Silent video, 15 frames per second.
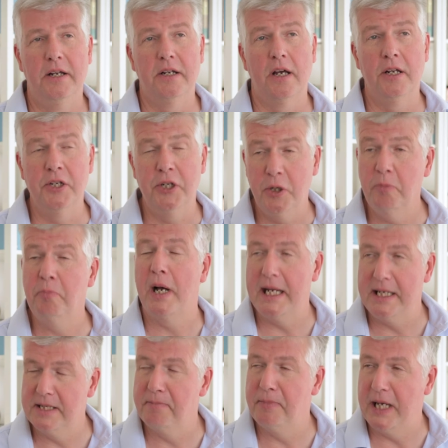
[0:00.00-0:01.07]
and, and you
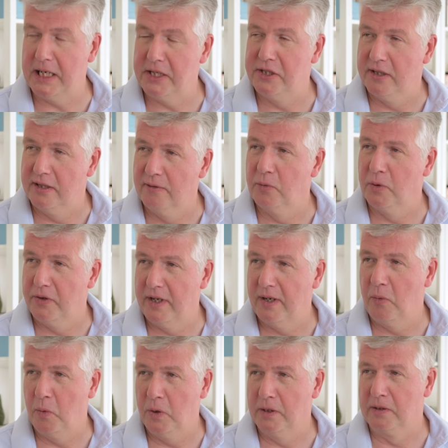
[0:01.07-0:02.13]
paint a picture of what
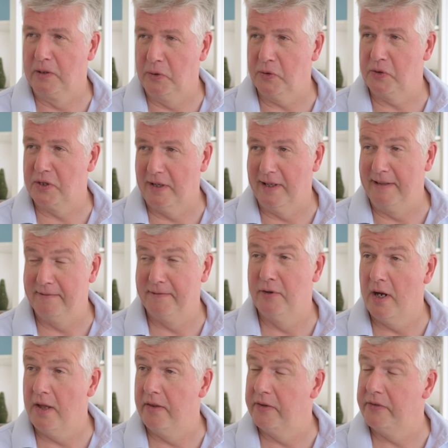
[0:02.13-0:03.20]
that world looks like
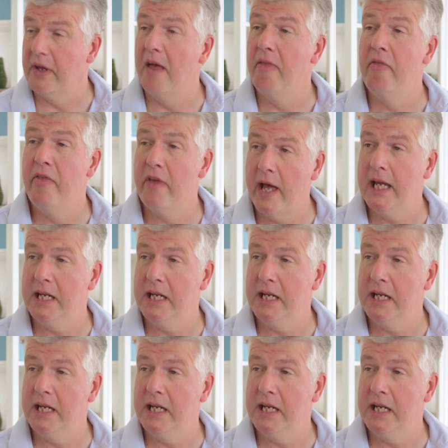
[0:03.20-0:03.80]
for others. And